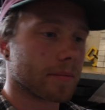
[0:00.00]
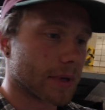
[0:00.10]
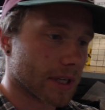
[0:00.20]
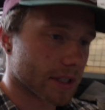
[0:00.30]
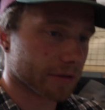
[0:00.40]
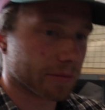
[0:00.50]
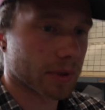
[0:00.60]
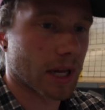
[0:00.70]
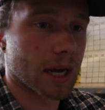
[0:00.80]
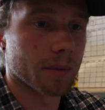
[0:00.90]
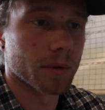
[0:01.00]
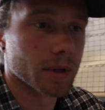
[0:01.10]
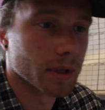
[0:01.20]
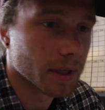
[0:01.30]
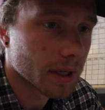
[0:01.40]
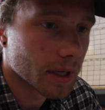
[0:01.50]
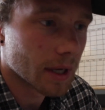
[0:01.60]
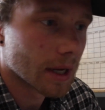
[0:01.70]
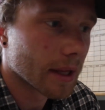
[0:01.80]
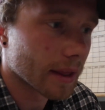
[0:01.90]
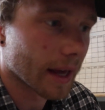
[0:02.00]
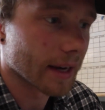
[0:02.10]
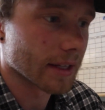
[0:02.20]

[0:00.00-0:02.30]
piece of plywood that